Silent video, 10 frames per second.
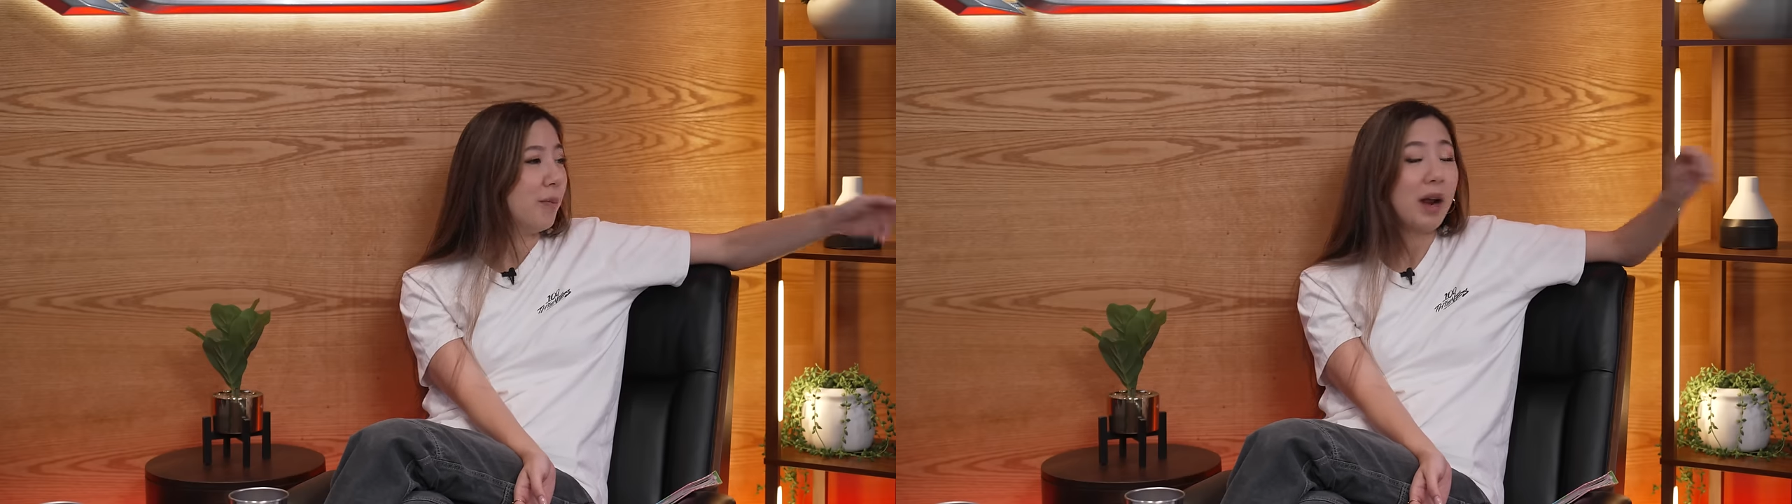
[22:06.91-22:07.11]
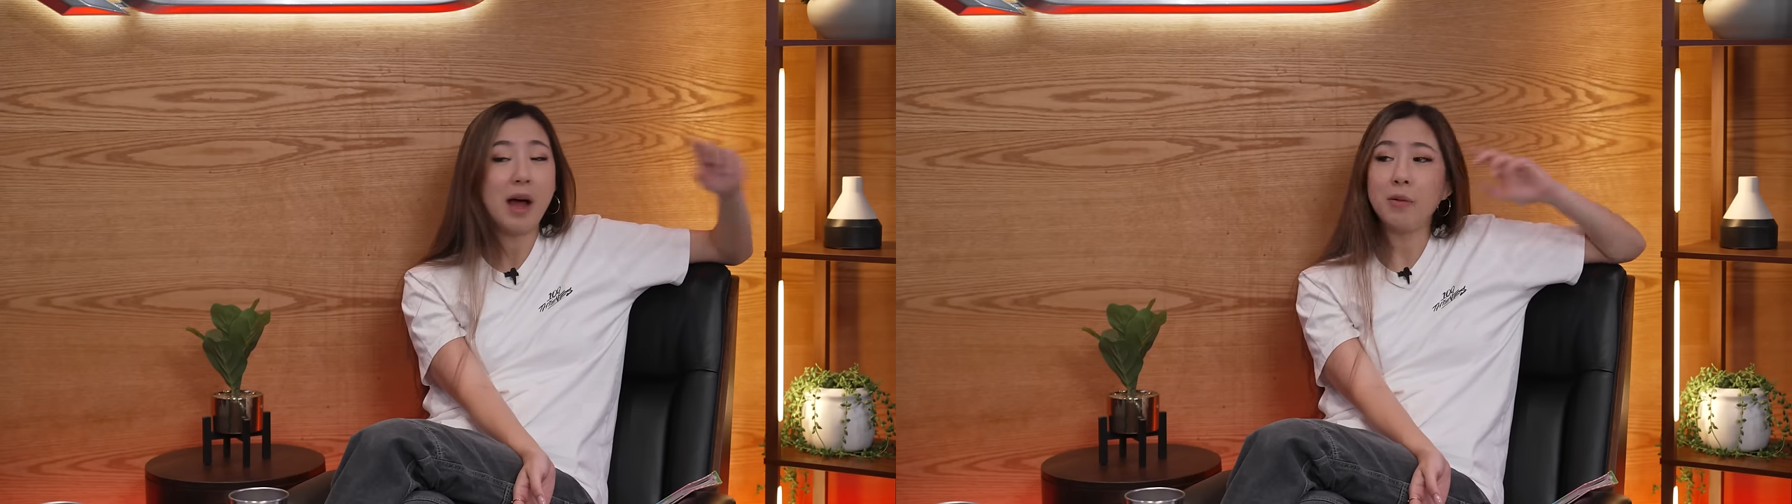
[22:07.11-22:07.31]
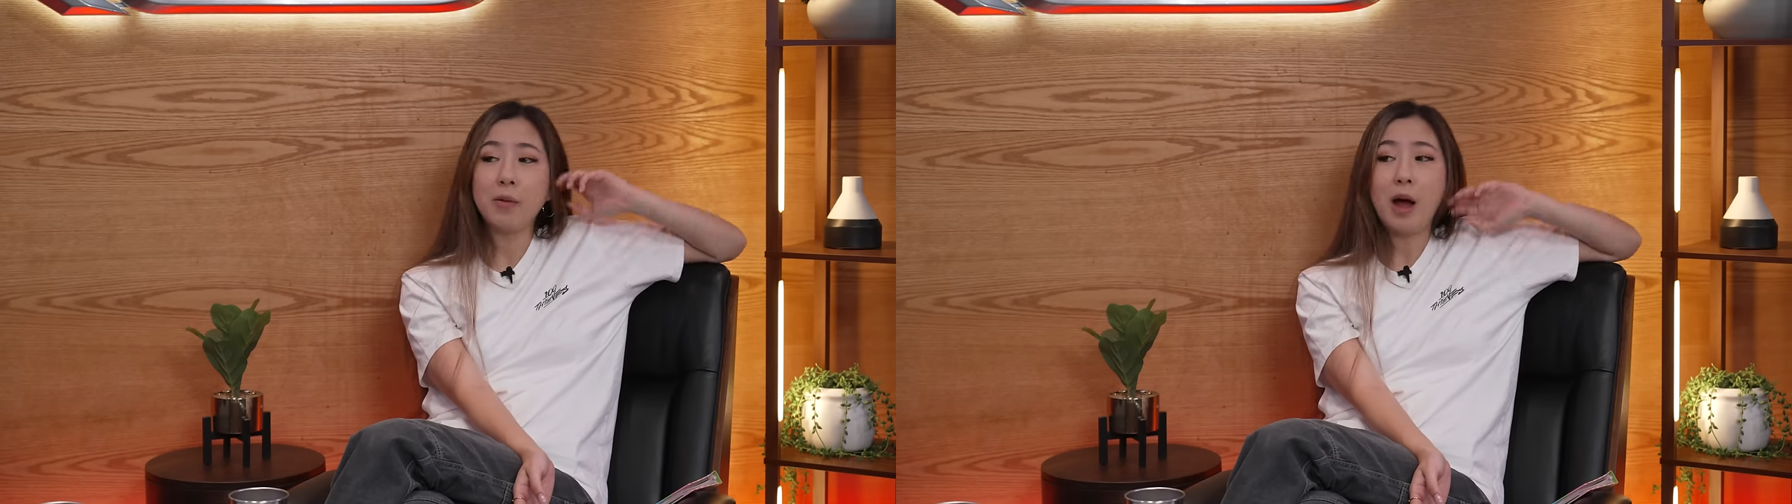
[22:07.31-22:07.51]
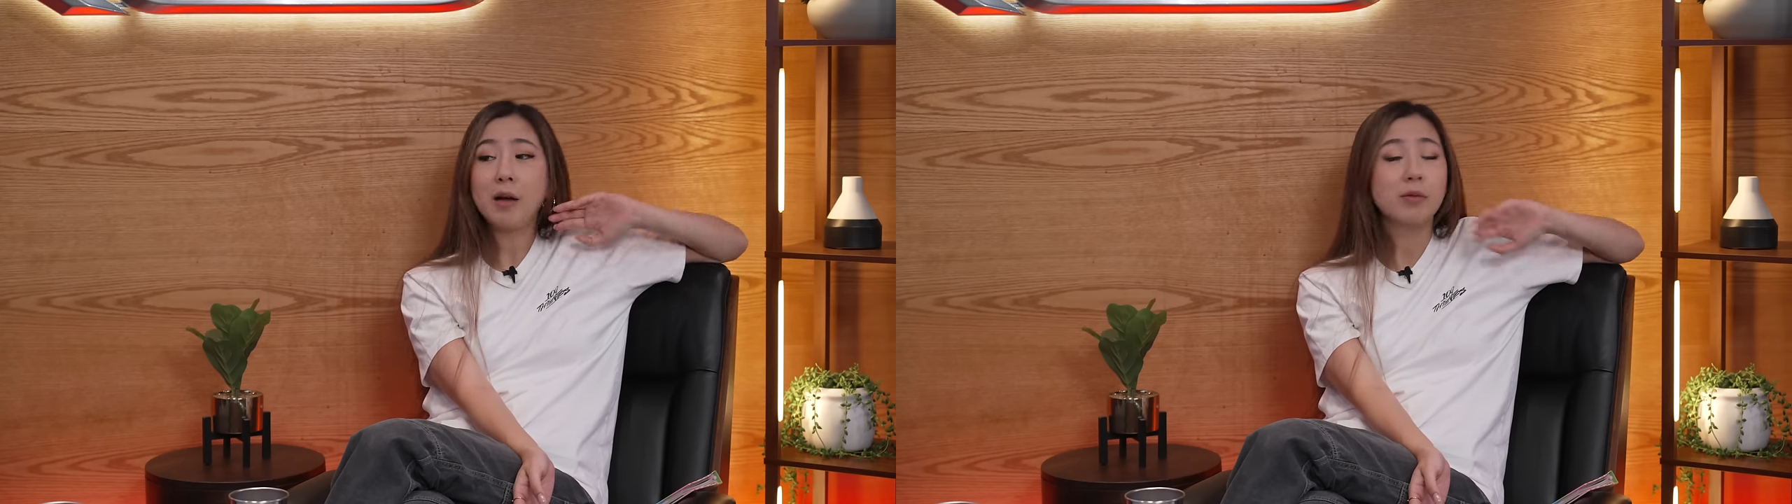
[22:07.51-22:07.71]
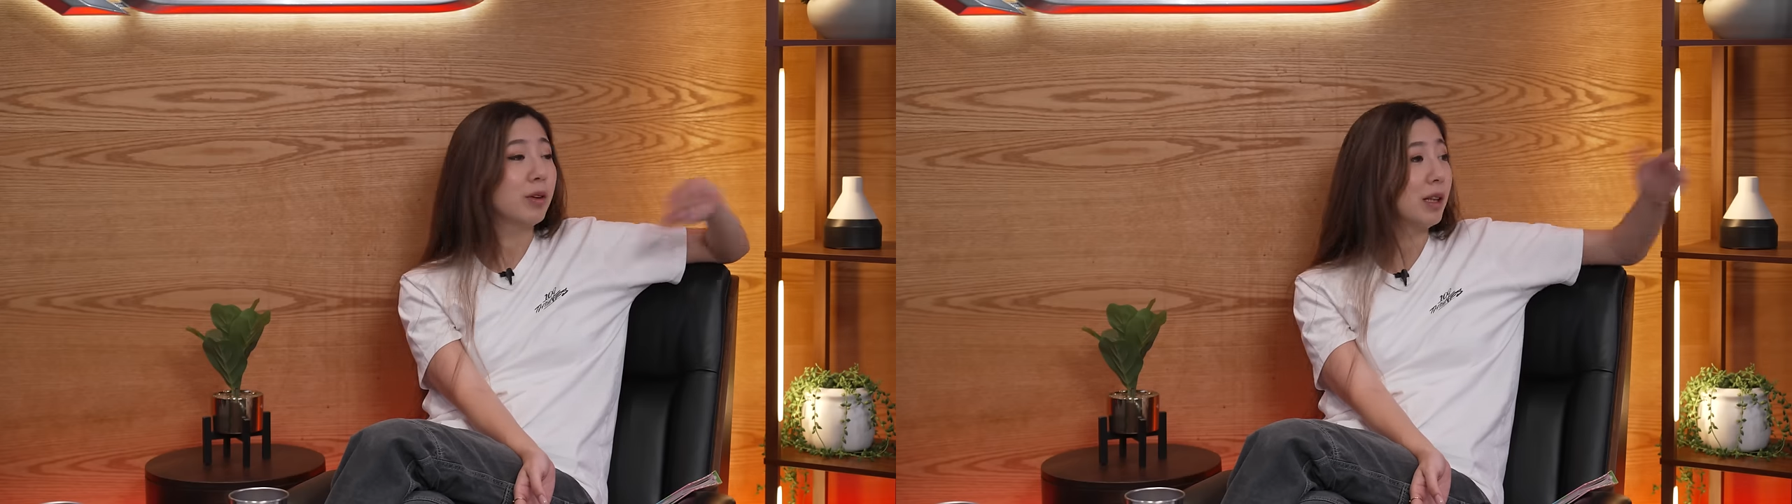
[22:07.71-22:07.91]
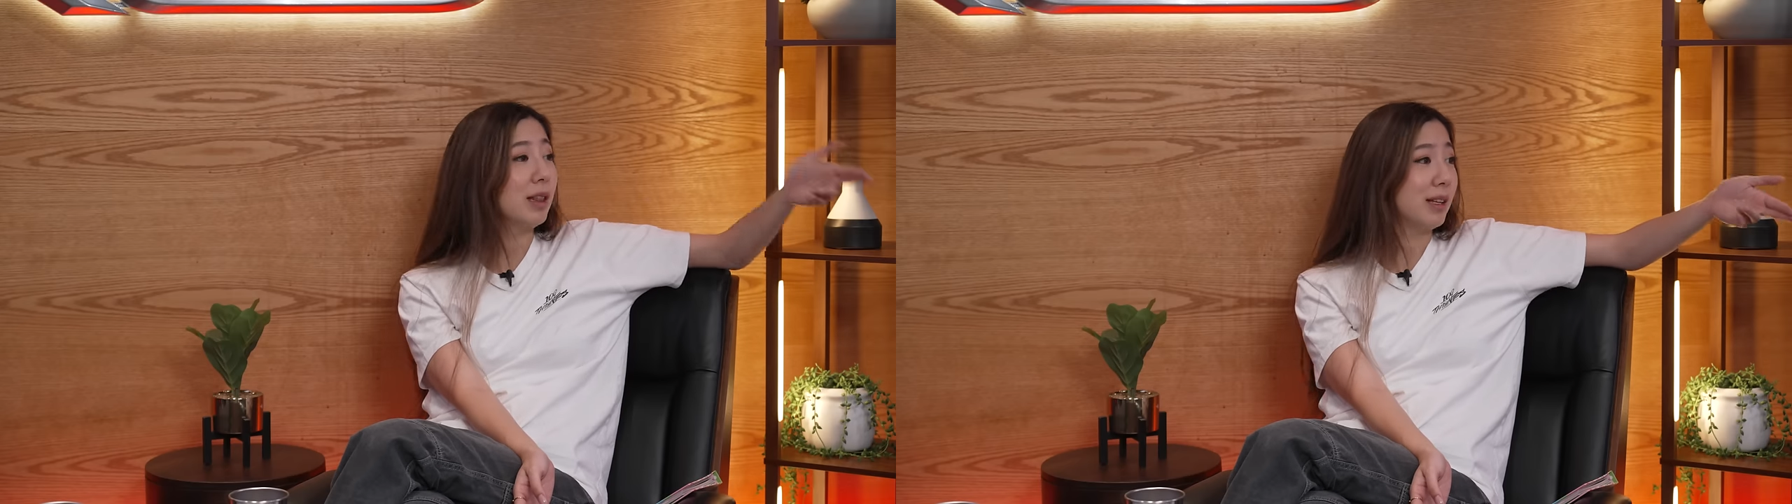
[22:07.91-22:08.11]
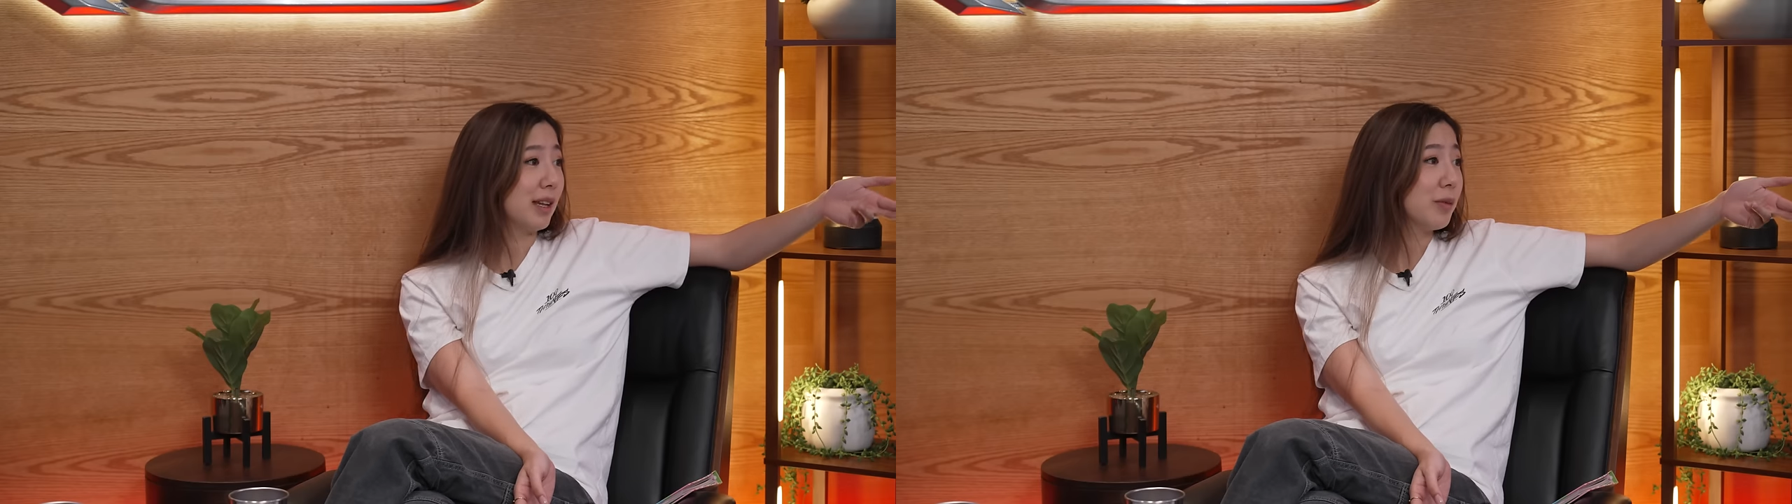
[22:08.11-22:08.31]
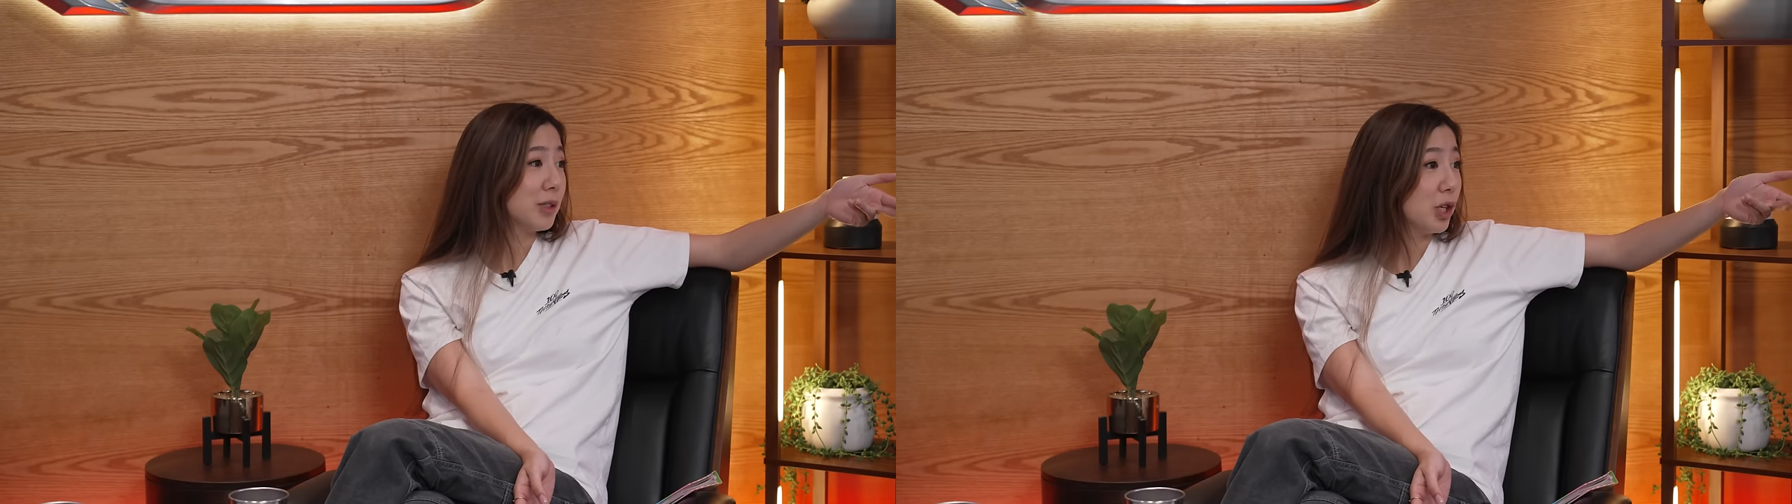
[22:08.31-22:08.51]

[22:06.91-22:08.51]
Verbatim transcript: But I, I really like that I went